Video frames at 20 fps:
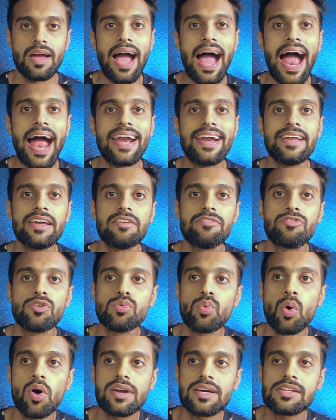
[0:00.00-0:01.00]
And if you
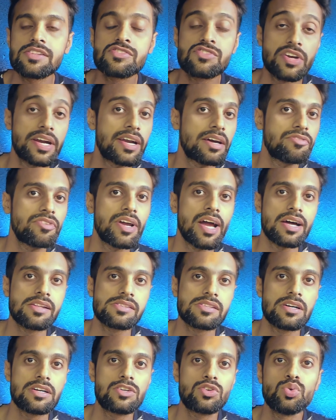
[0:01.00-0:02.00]
want a straight away
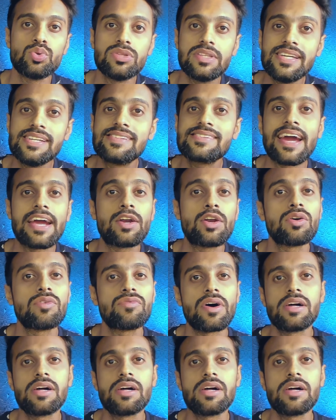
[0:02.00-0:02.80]
answer to these kind of